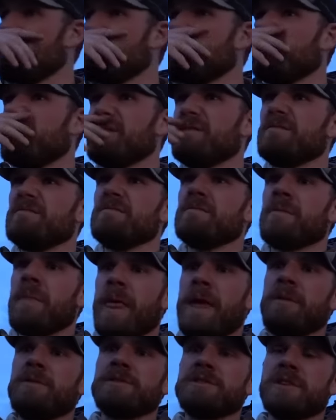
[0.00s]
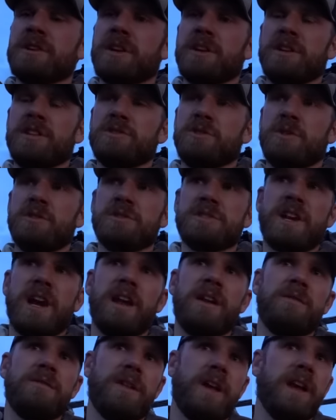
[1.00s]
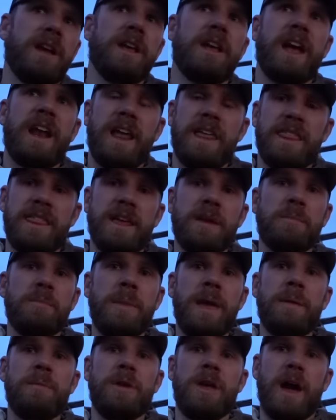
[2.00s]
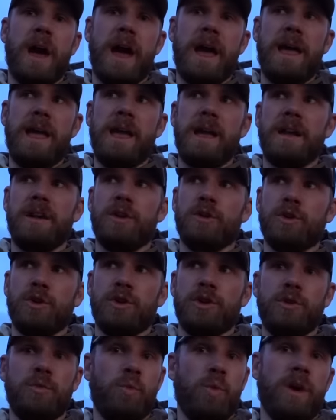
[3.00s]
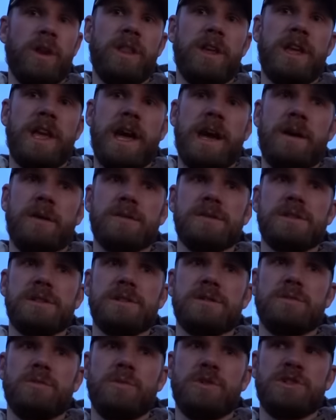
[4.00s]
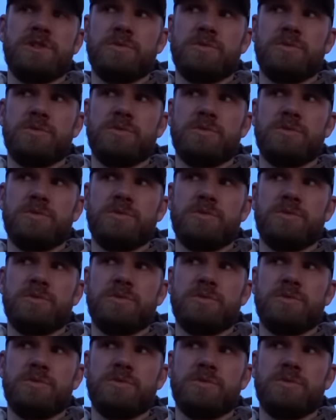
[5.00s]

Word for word: Oh, he was. He was looking, so he was kind of like, and I think maybe I had alerted one of the cows, which